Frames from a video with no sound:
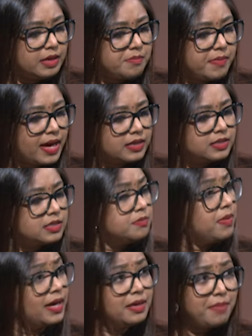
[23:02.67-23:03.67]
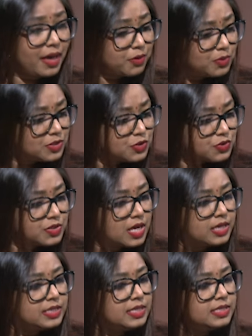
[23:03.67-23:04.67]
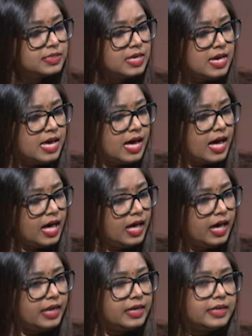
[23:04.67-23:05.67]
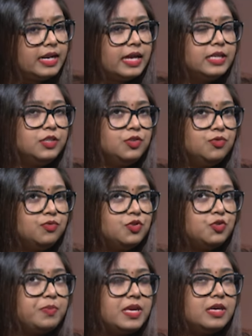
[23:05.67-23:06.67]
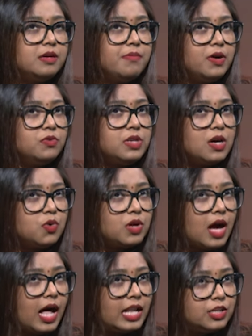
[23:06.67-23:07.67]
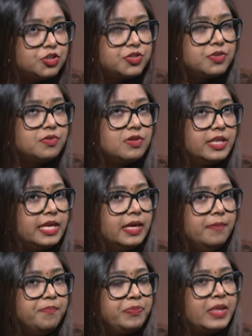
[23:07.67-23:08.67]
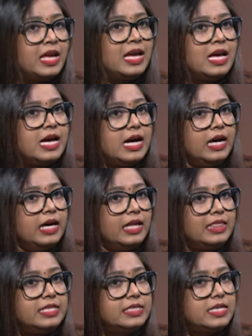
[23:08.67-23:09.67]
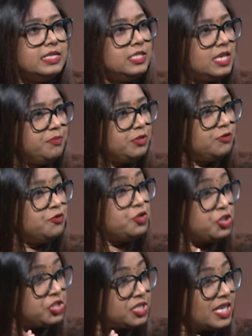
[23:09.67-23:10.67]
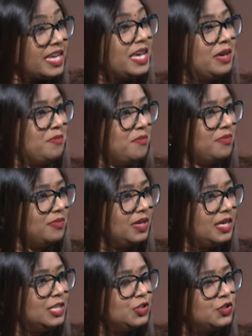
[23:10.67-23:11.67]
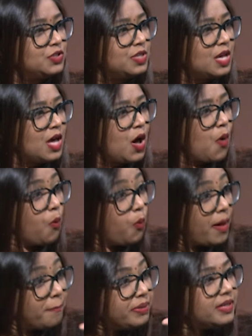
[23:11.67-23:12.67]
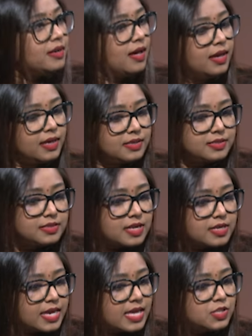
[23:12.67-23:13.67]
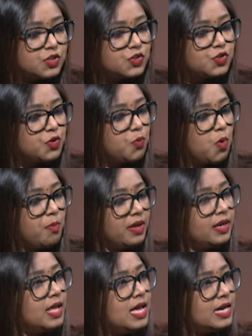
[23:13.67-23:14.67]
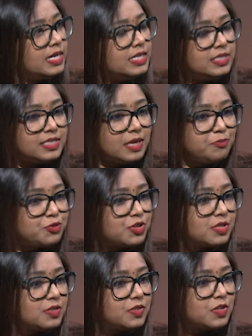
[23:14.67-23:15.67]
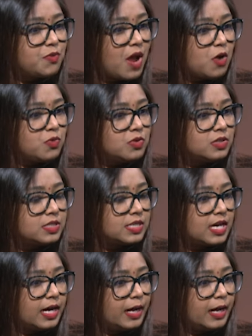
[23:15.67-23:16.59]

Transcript: impacted by backward societies, and I'd like to speak about how culturally this concept of shame is weaponized against the woman. Conceptions around